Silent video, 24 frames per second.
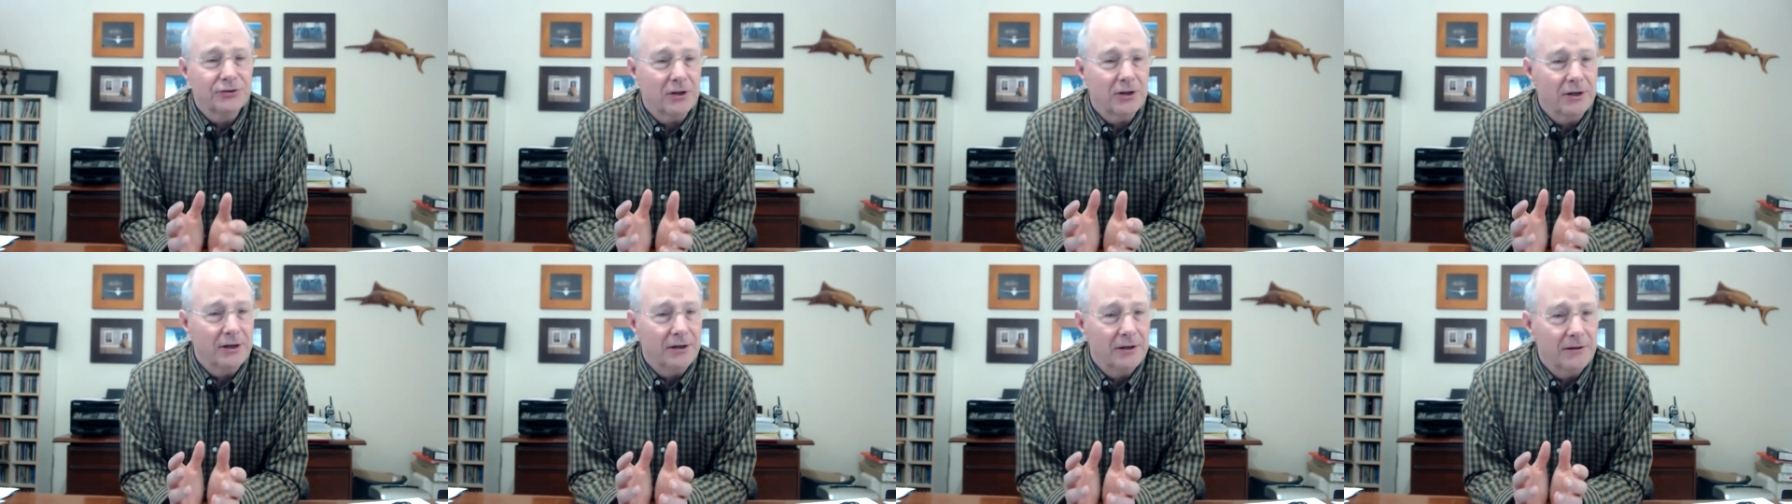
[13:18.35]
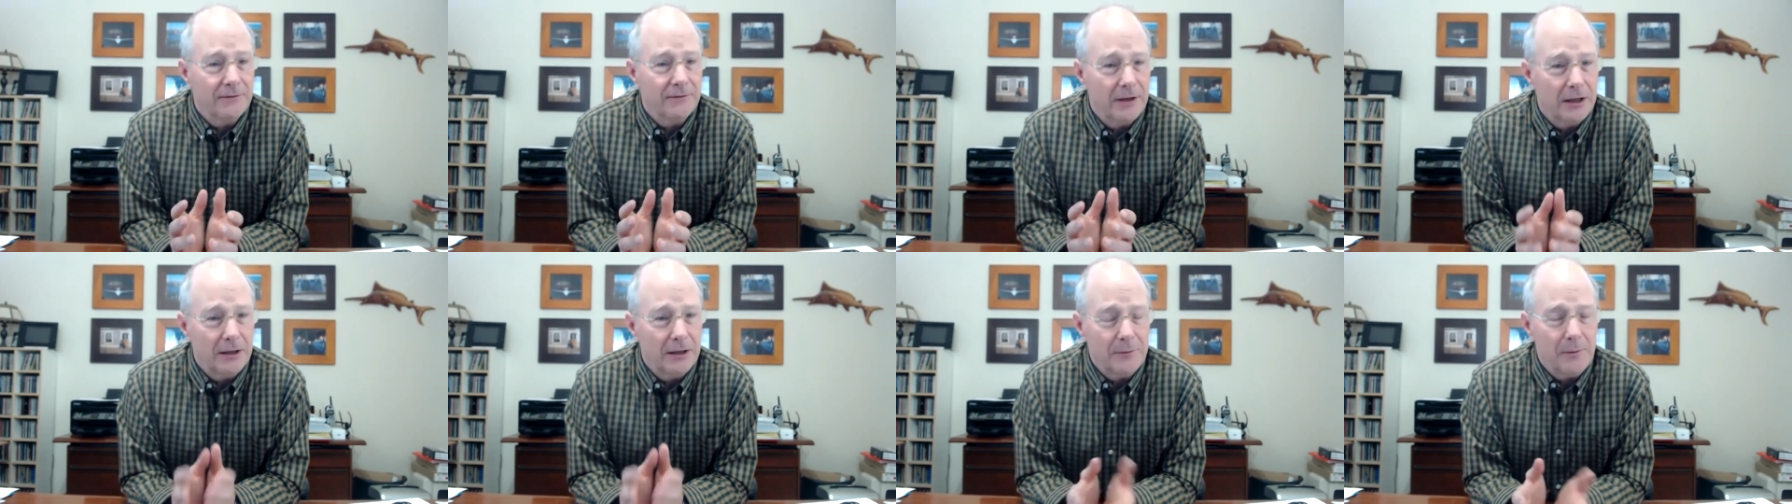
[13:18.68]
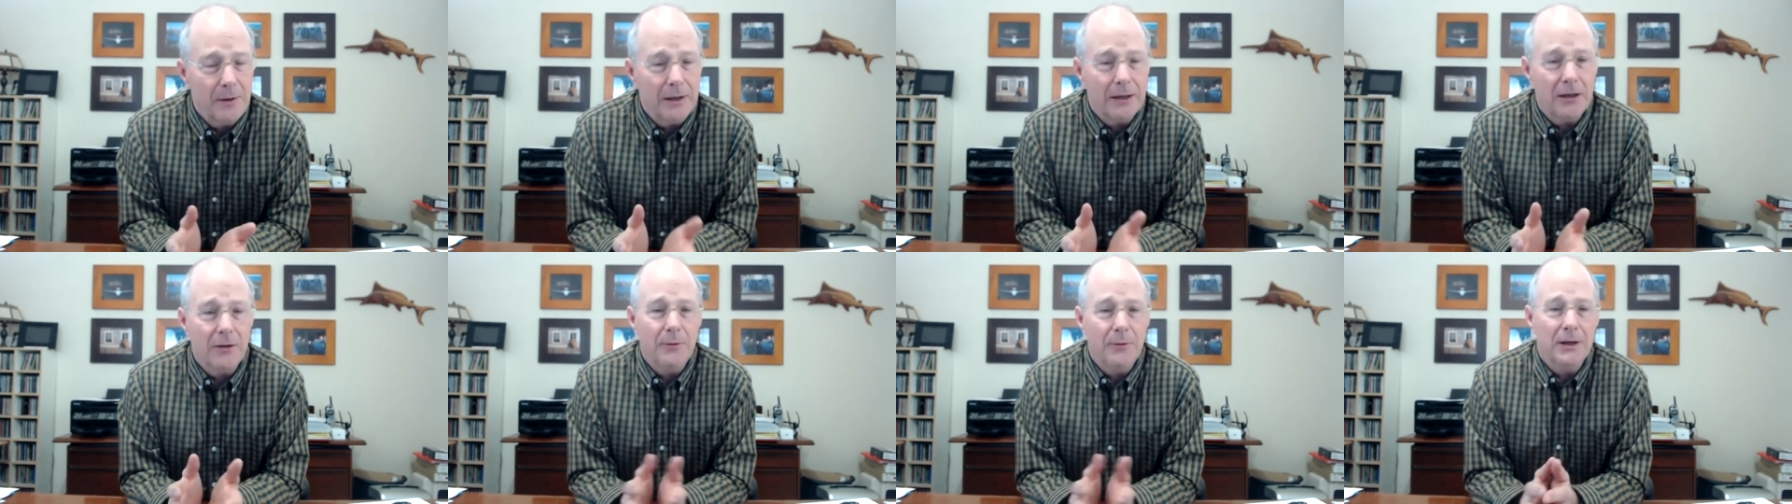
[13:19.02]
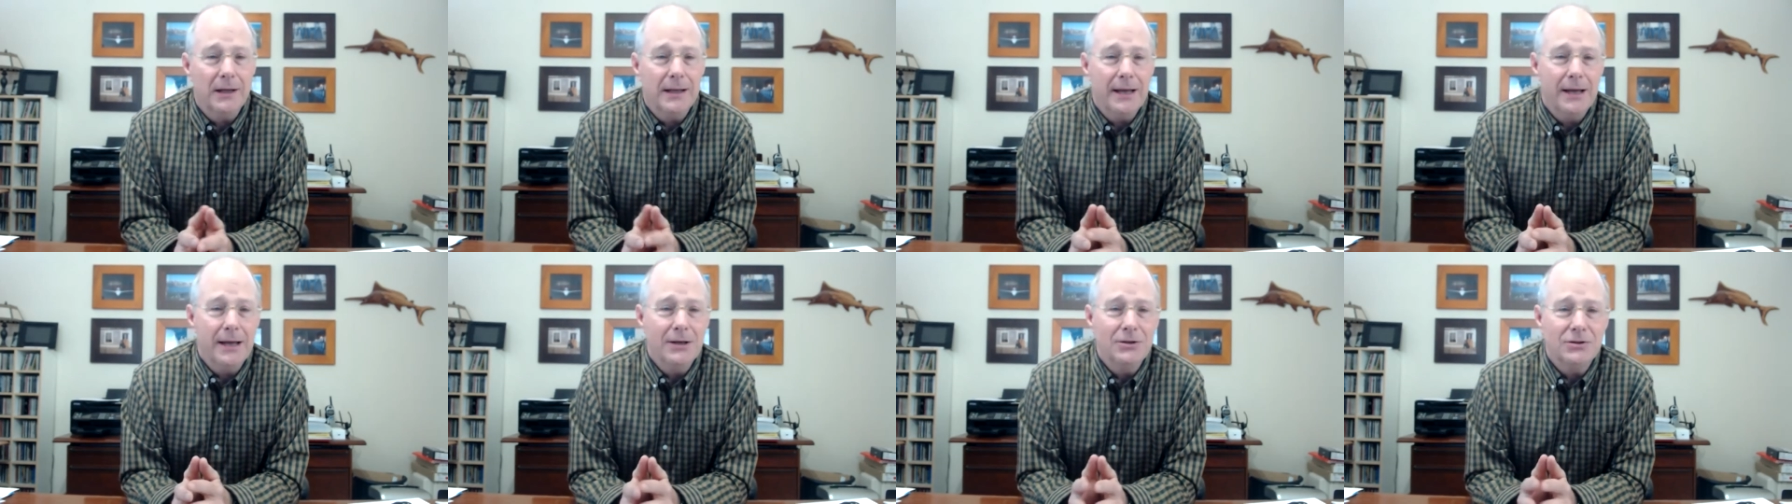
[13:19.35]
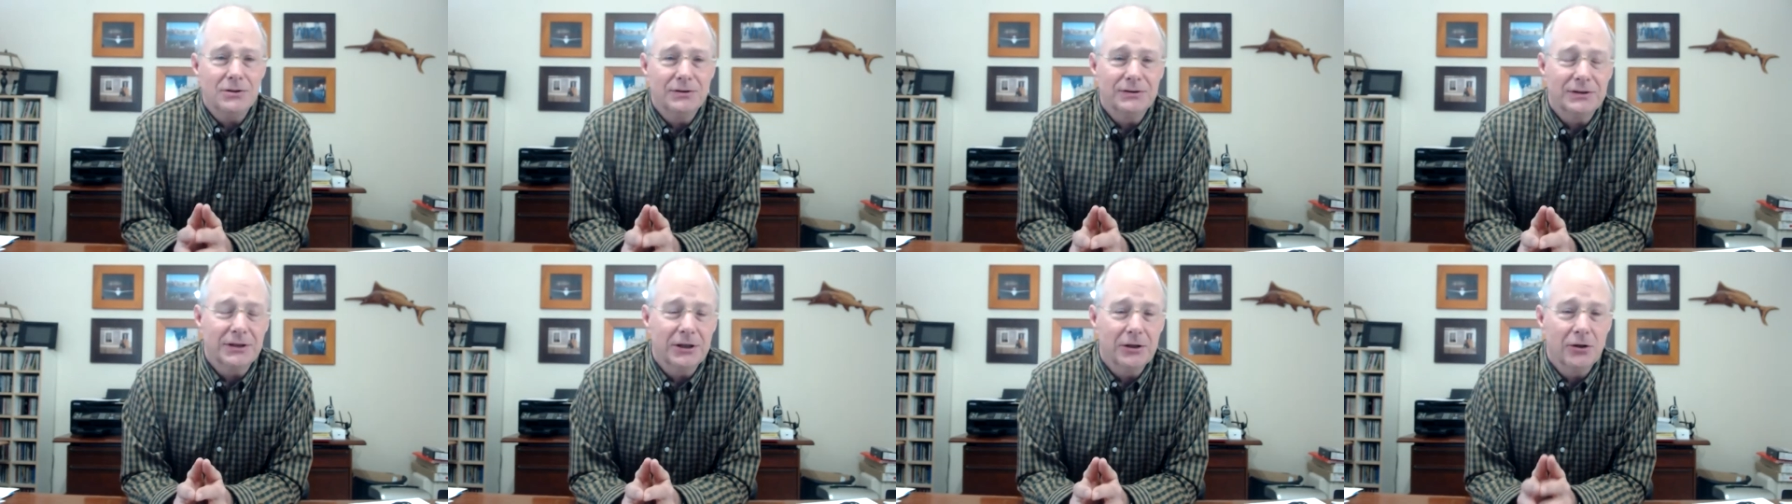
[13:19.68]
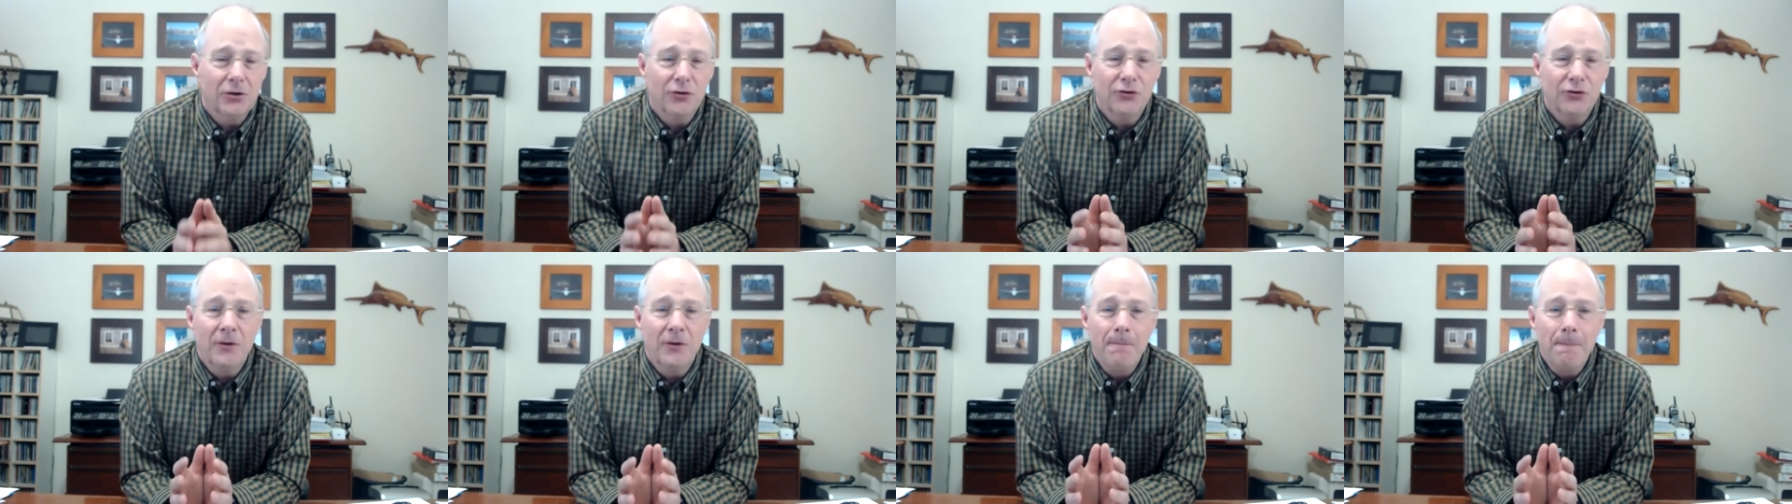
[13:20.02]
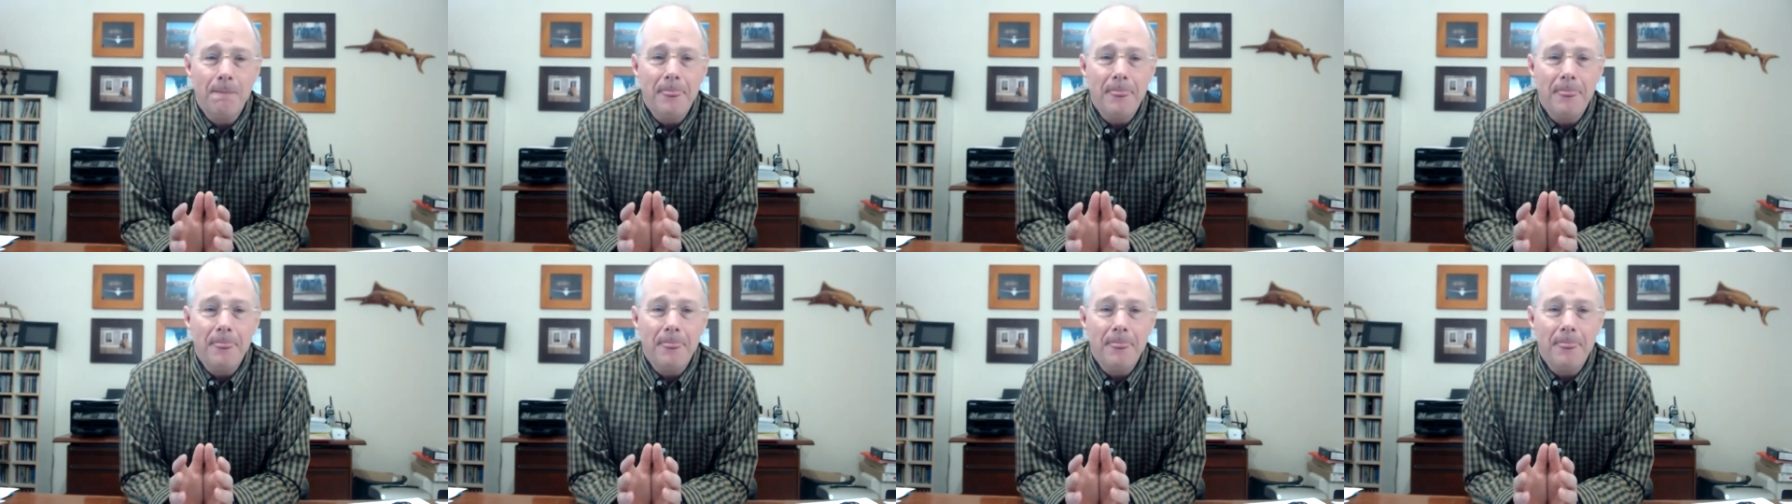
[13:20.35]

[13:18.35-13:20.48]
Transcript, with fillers: started developing my communication skills,